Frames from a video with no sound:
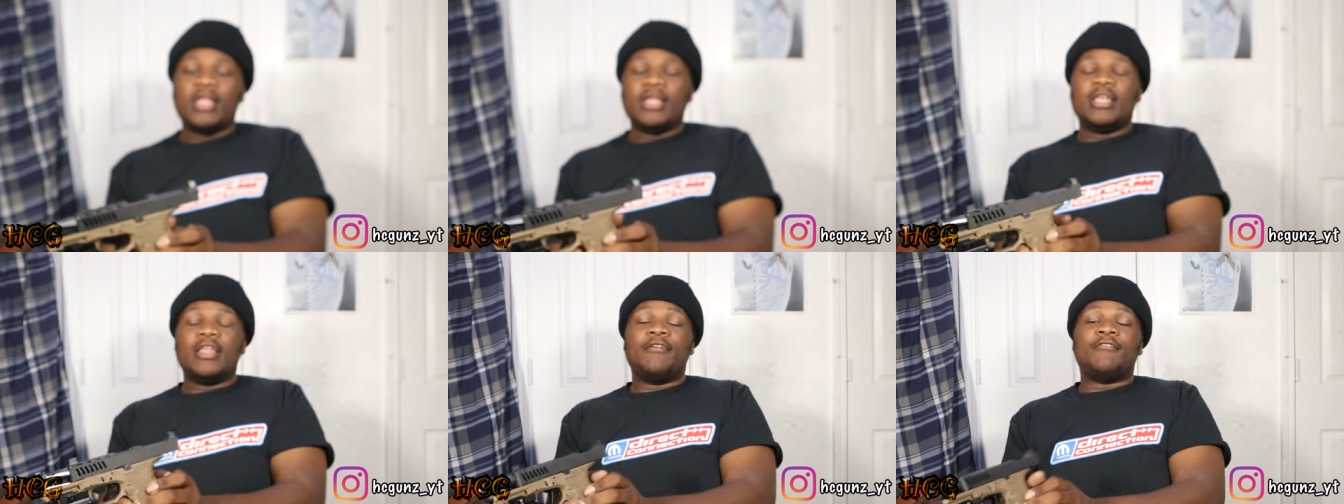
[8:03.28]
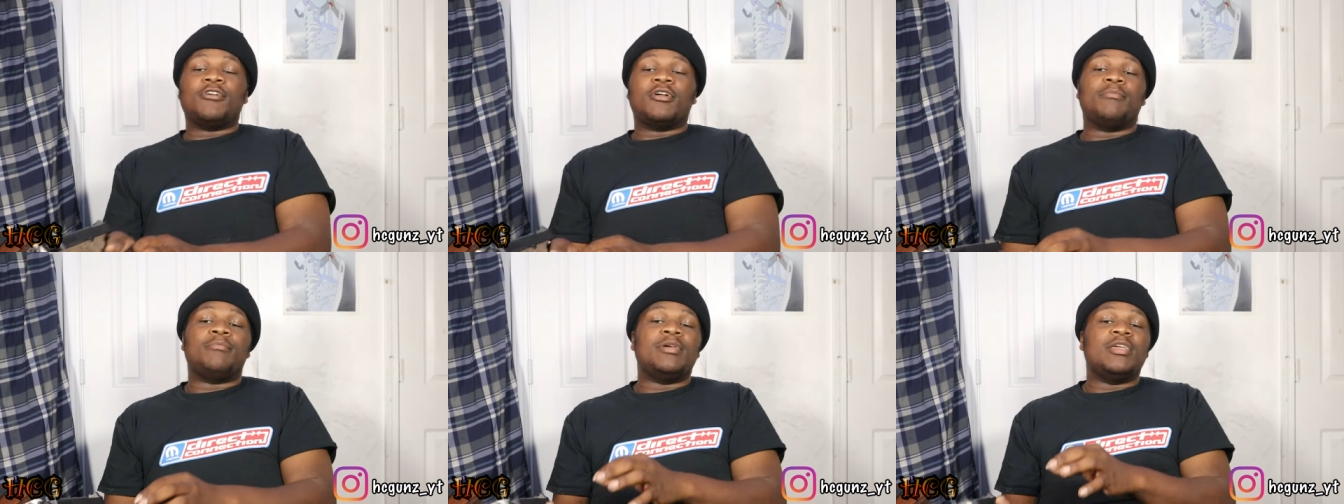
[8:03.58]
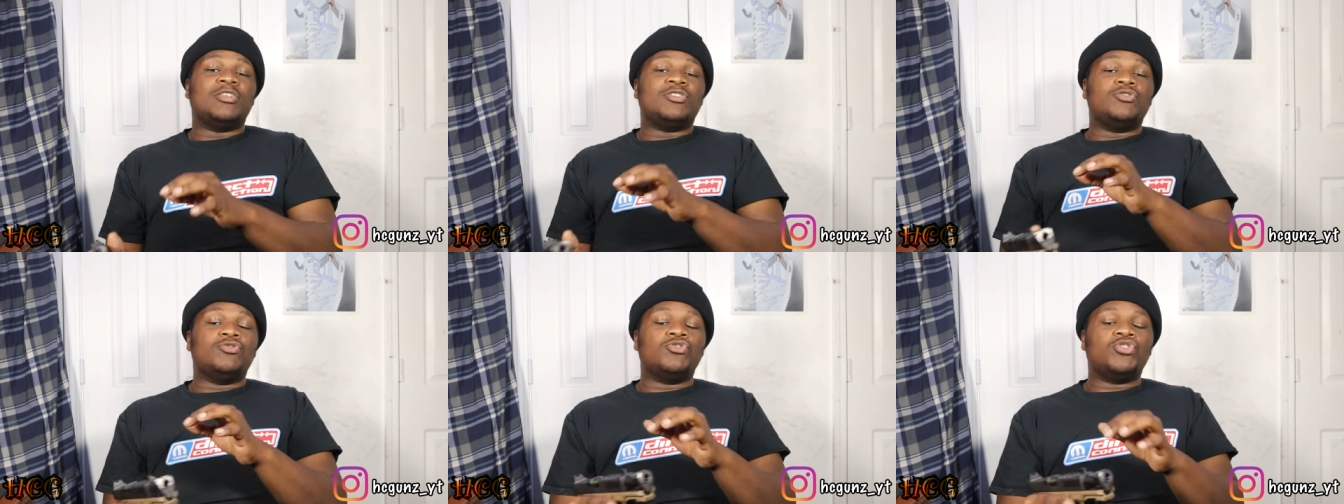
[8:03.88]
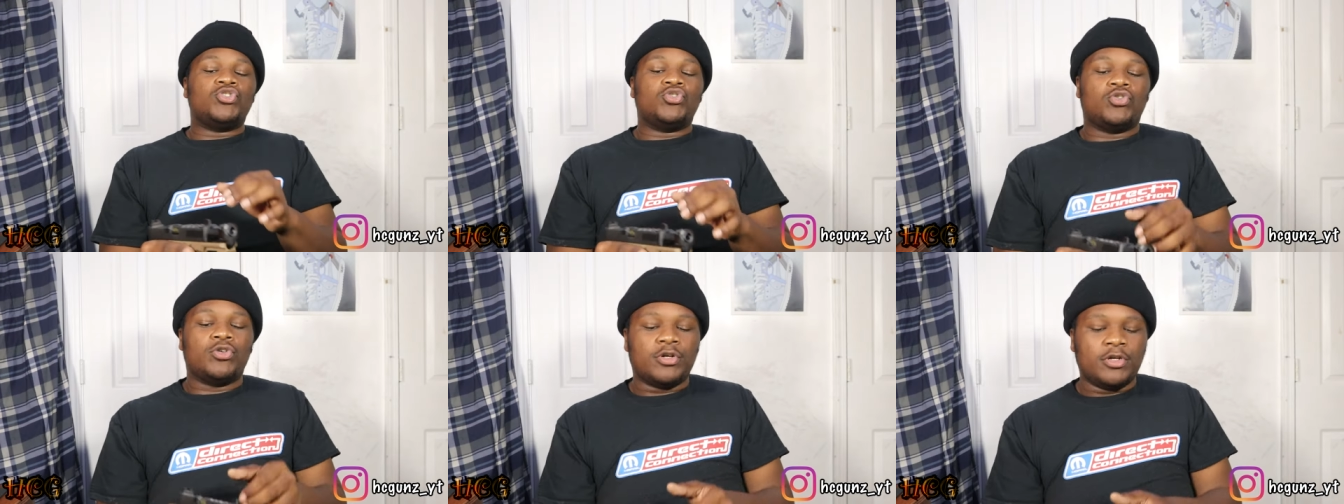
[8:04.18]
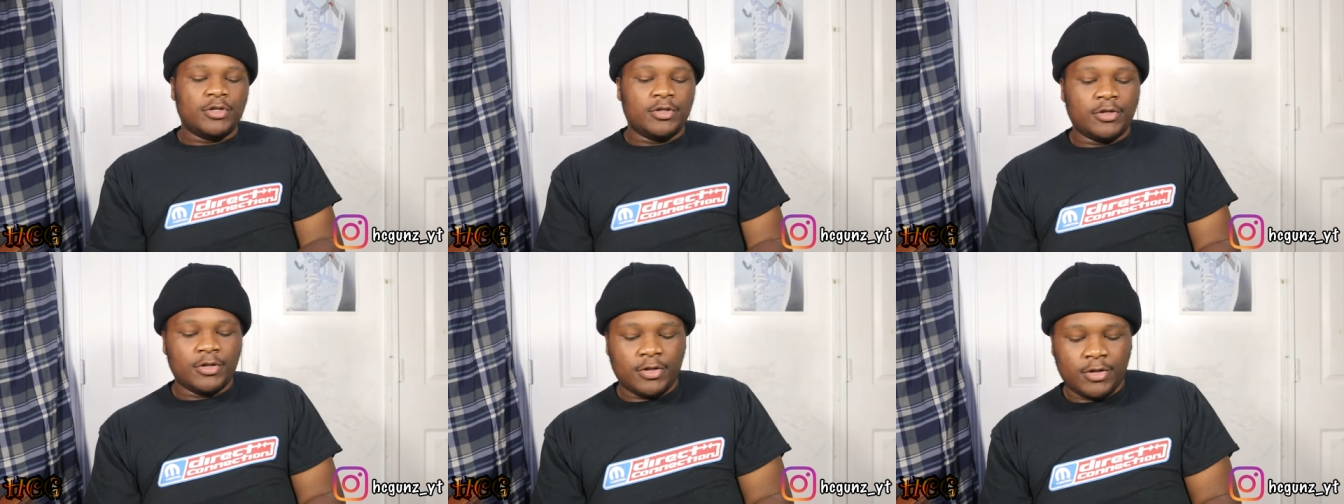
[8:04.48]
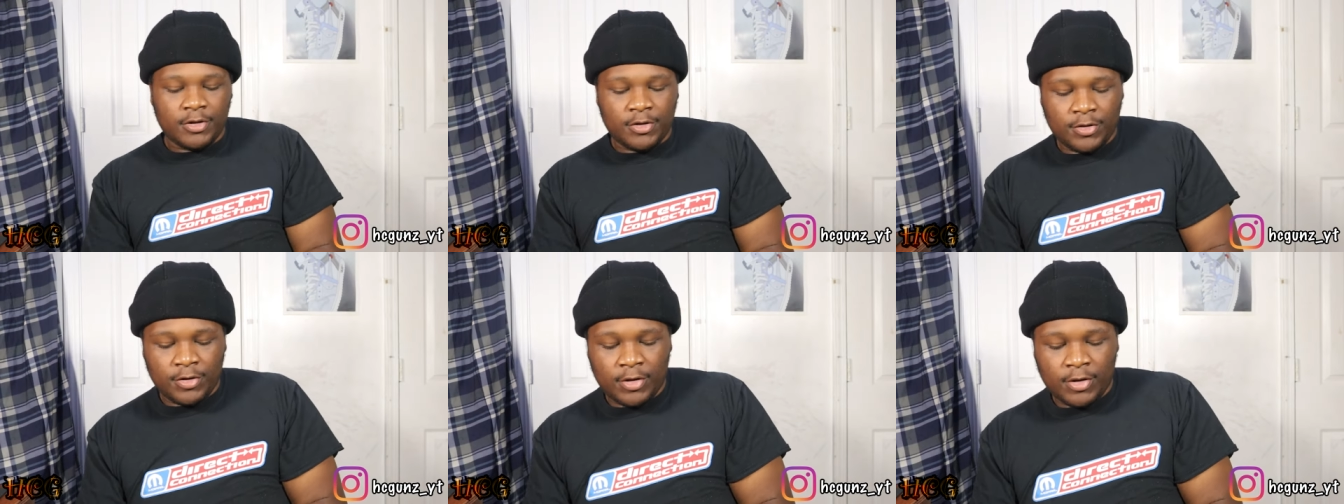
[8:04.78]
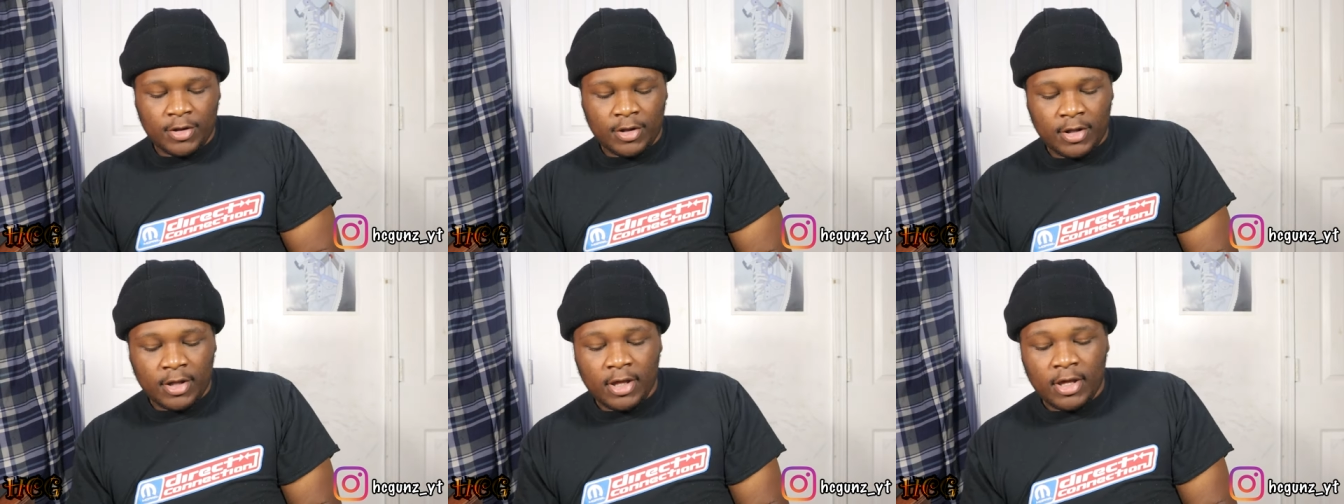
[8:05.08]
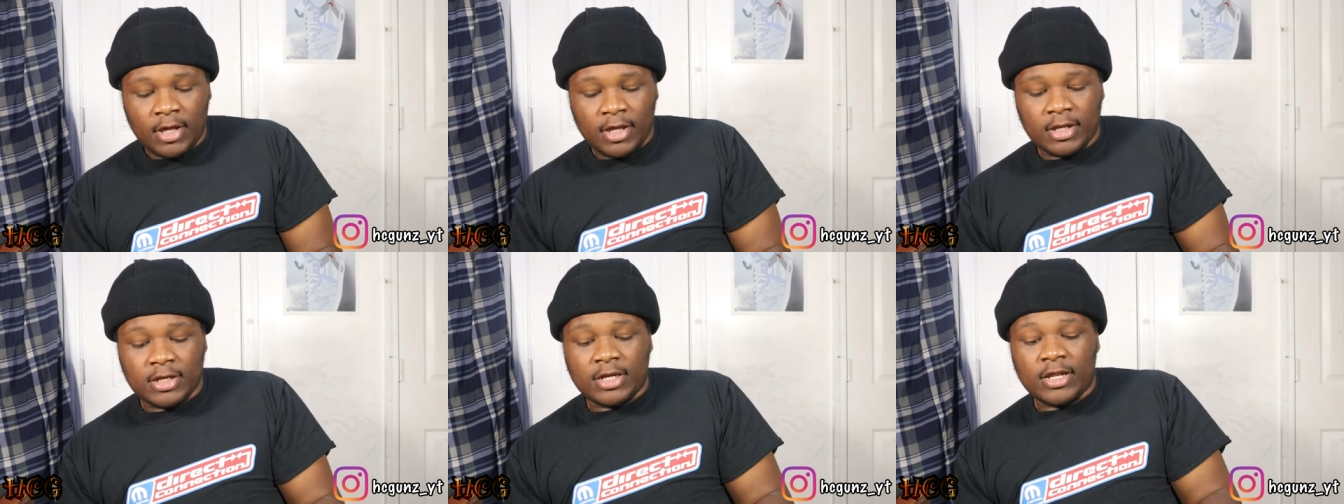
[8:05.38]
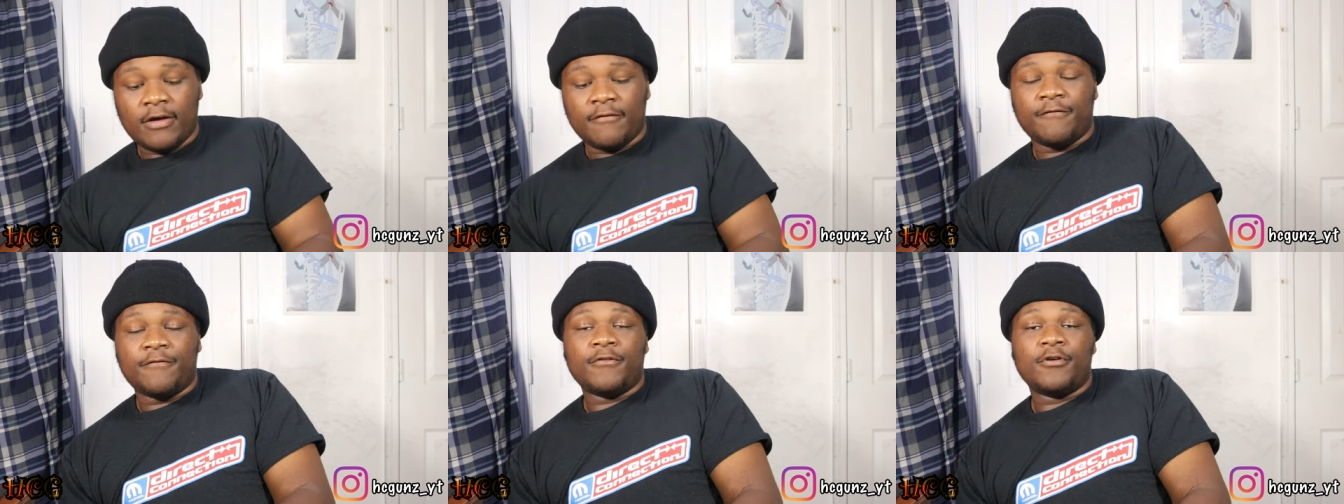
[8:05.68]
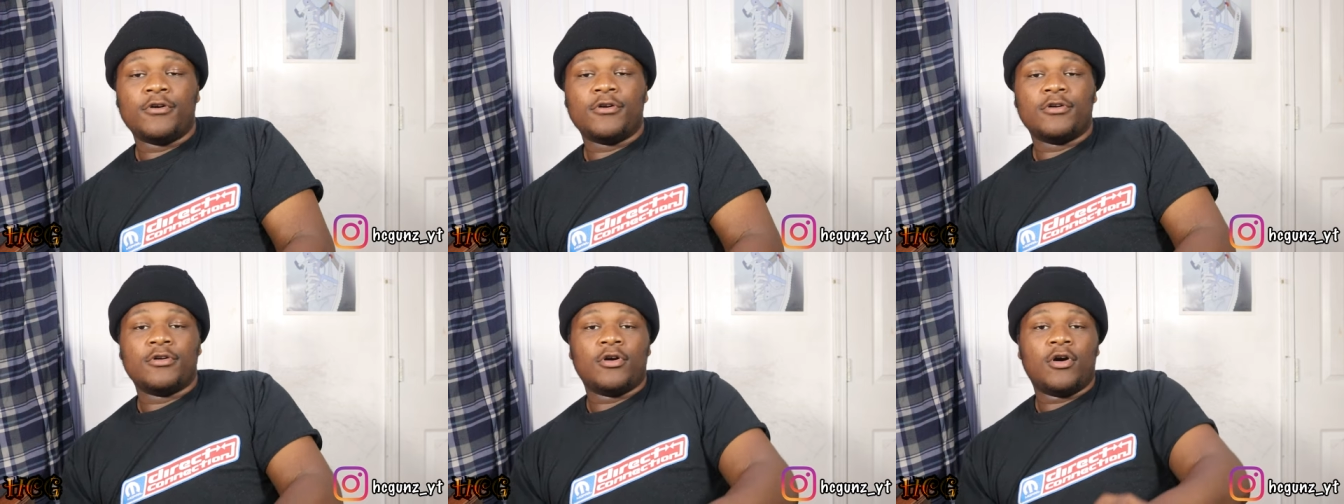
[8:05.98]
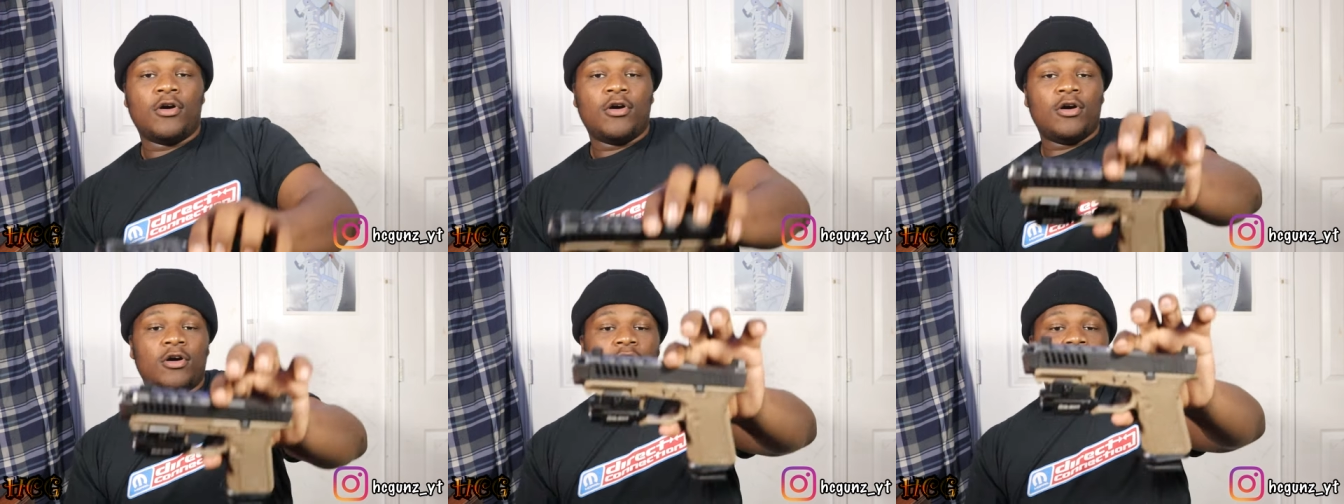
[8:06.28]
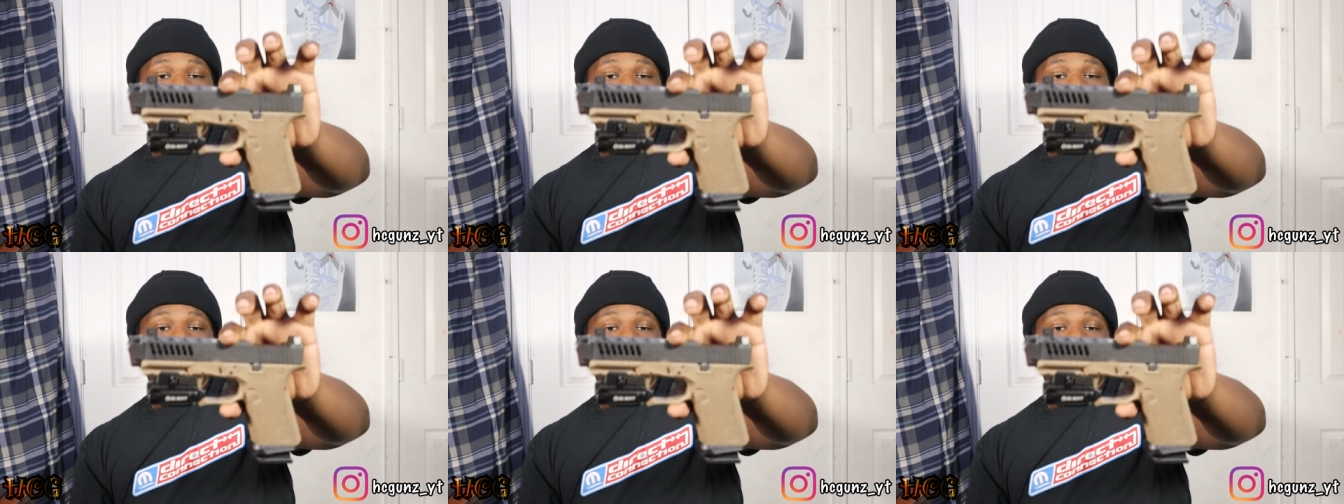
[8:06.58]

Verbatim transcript: never can be too sure. Now for all